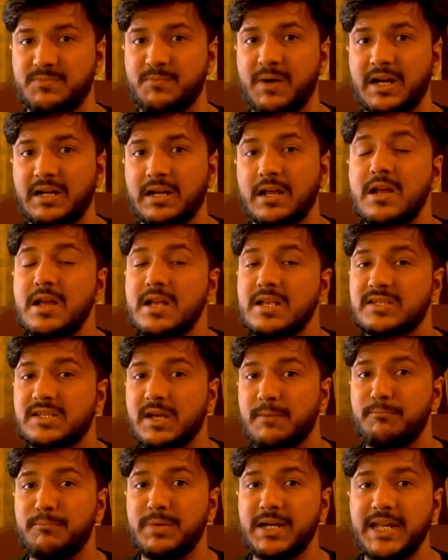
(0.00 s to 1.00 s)
But
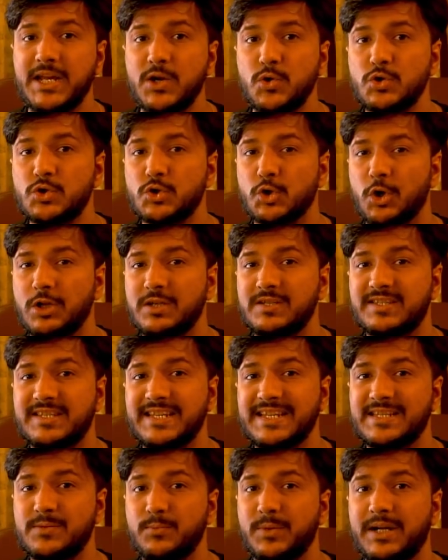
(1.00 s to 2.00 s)
somebody who solves
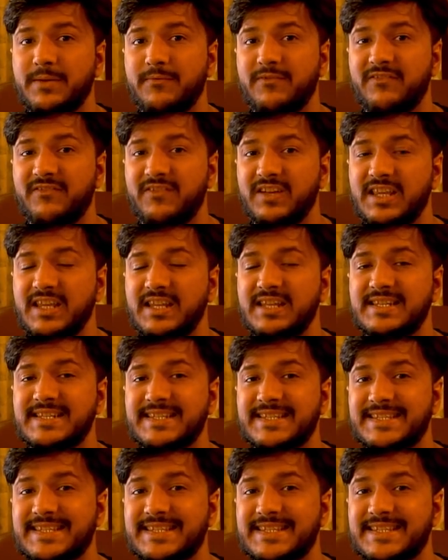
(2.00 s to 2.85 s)
this within